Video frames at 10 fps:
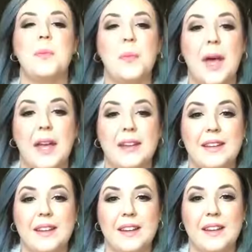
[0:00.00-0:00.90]
But
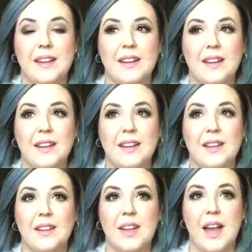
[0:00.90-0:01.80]

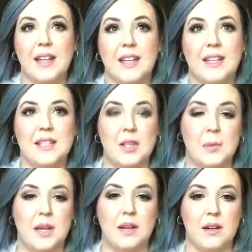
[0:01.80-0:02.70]
I needed to
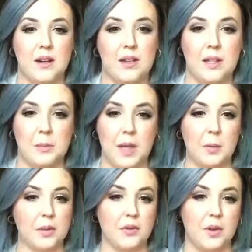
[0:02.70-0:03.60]
be here, and I needed to be
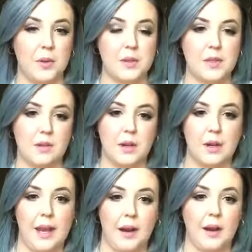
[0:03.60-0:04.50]
able to focus on their
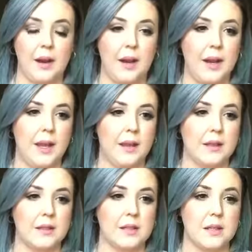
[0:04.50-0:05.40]
care.
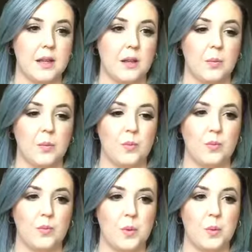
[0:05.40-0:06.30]
And
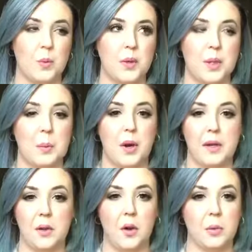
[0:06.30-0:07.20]
we were really
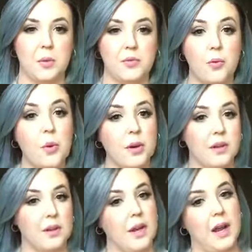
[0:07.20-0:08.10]
praying hard before
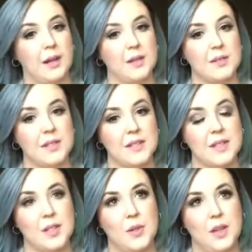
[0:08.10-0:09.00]
their diagnosis
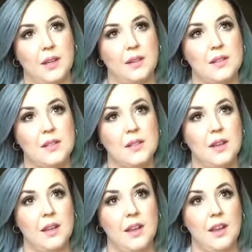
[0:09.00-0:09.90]
to get
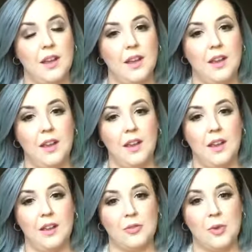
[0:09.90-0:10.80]

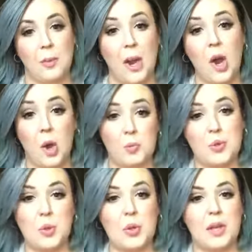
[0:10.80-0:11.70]
about
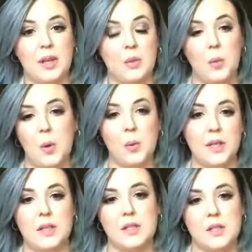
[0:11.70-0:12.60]
homeschooling and what we
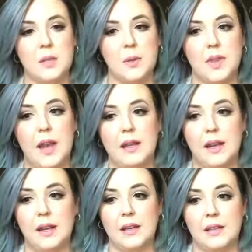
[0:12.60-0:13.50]
needed to do with that.
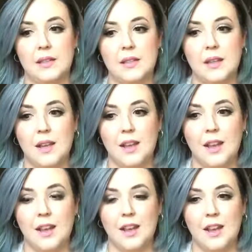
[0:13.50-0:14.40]
And
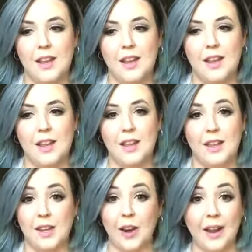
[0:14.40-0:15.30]

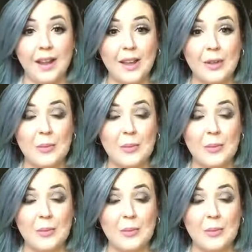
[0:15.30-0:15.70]
here I am.